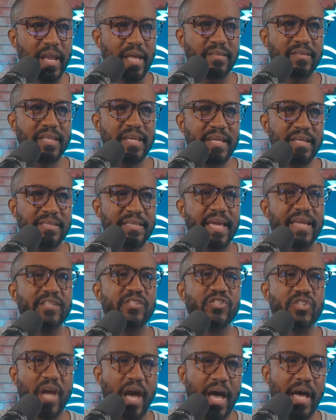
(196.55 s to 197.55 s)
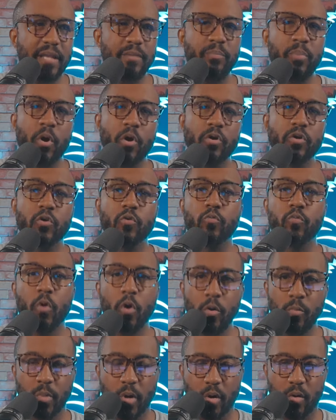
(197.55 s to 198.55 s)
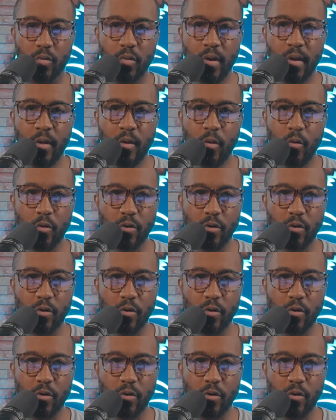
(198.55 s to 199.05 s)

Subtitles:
And I think that John Parker Romo,